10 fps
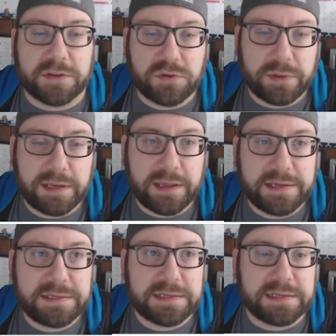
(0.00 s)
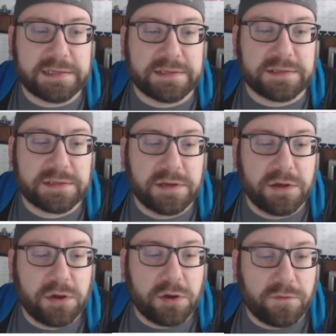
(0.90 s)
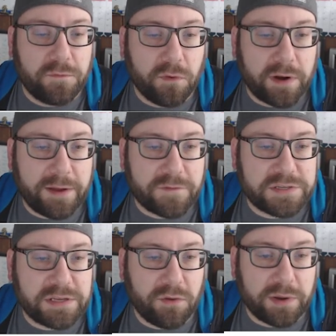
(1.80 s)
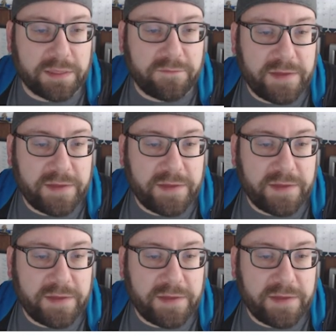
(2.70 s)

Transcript: also really nice is for every single one of the